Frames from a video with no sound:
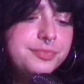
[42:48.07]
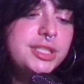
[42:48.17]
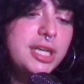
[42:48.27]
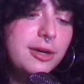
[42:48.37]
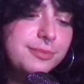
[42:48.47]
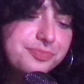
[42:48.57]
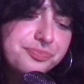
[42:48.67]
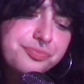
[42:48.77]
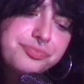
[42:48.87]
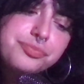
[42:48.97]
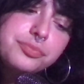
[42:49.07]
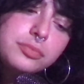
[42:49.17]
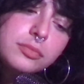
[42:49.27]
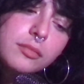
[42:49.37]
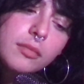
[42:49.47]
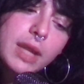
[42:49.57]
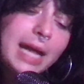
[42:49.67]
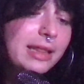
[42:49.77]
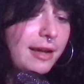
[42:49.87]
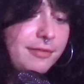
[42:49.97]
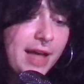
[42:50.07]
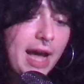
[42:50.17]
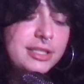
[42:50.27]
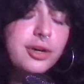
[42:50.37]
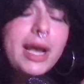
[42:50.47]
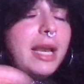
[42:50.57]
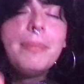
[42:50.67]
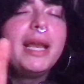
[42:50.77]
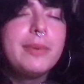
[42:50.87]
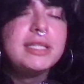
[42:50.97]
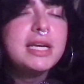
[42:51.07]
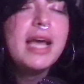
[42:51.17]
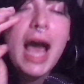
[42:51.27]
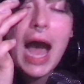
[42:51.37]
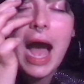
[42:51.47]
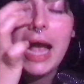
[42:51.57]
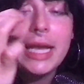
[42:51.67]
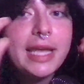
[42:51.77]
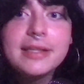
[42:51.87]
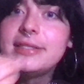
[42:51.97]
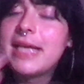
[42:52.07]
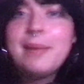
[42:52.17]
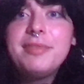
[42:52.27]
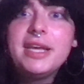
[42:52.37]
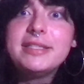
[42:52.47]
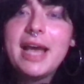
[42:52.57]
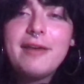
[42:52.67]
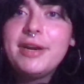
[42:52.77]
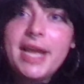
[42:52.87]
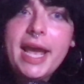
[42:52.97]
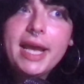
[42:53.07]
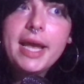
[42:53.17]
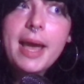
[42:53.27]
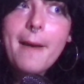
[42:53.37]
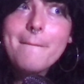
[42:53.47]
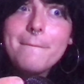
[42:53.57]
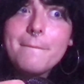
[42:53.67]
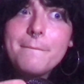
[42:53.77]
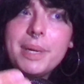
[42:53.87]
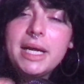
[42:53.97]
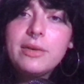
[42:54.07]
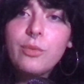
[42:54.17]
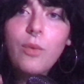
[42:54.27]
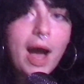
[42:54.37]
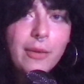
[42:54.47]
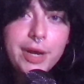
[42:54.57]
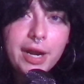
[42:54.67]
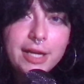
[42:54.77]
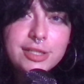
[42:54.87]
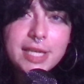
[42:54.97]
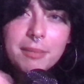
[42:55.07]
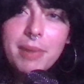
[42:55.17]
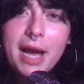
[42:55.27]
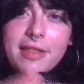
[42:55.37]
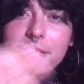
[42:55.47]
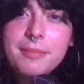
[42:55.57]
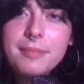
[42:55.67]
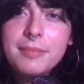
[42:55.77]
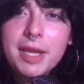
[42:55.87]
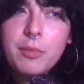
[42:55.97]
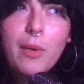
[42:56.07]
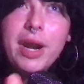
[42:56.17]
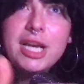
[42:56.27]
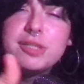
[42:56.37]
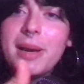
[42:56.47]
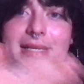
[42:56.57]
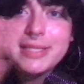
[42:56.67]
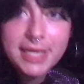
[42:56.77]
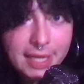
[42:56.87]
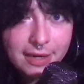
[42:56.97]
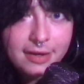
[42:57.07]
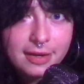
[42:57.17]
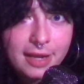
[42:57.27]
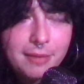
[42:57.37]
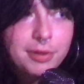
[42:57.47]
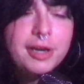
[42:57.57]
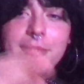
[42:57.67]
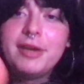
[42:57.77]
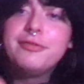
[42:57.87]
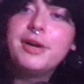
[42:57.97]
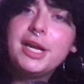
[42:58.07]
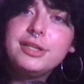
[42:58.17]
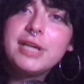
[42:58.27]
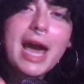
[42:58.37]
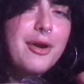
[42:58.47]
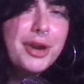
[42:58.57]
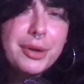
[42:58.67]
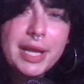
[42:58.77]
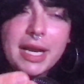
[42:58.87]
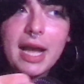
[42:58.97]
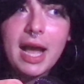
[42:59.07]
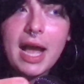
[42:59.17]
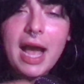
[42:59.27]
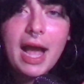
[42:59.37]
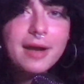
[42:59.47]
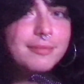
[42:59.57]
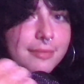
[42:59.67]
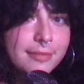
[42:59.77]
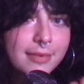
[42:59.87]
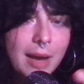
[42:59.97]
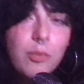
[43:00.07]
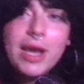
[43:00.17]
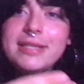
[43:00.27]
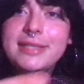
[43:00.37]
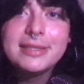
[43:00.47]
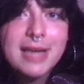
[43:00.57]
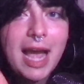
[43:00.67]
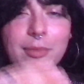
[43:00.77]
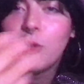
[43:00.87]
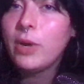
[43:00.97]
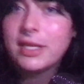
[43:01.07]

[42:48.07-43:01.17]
so I love that. So, and, but anyways, I get the same things every day. But why wouldn't I just like buy them? Like, why wouldn't I just buy 10 and put it in my fridge? I don't know. Like, I'm wasting time going